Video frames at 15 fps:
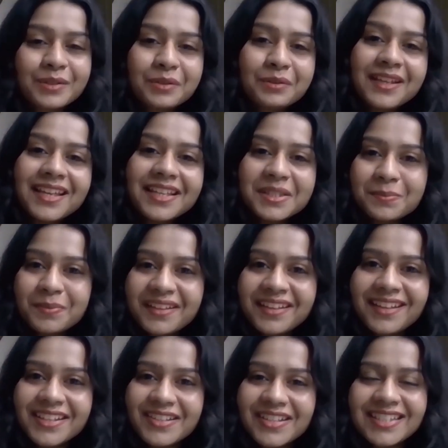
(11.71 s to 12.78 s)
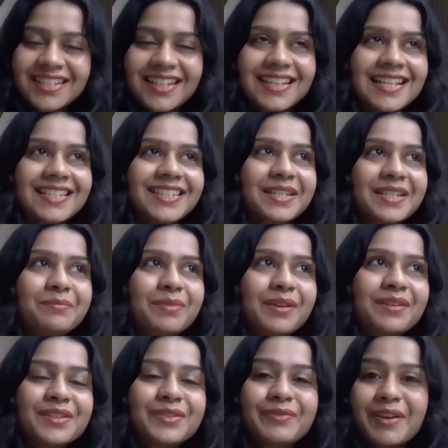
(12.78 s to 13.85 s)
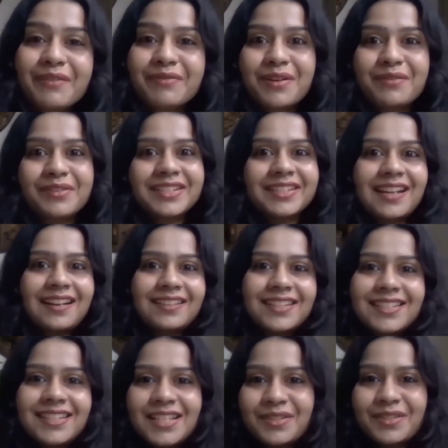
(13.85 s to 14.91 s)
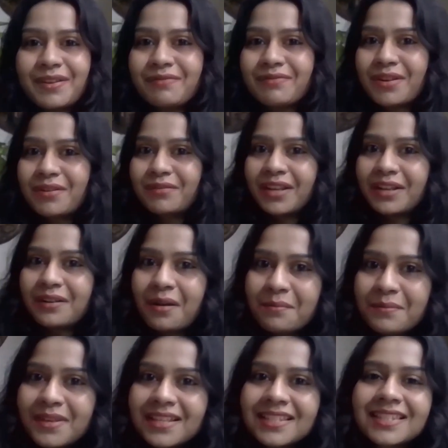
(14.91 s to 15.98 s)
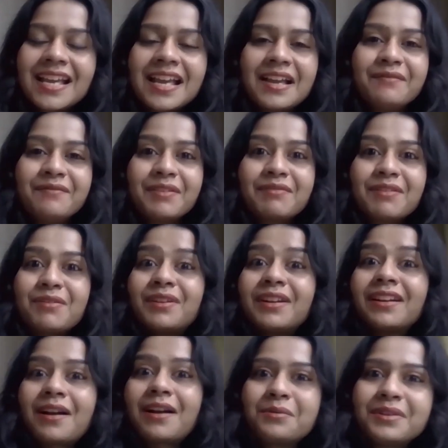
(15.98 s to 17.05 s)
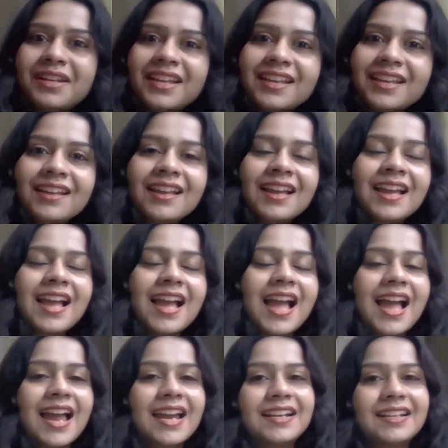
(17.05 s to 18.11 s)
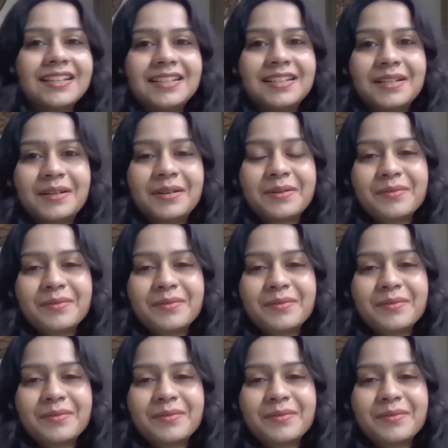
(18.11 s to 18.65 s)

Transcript: So today is pretty interesting lesson because we have covered statistics, we have covered economics, we have covered accounting, and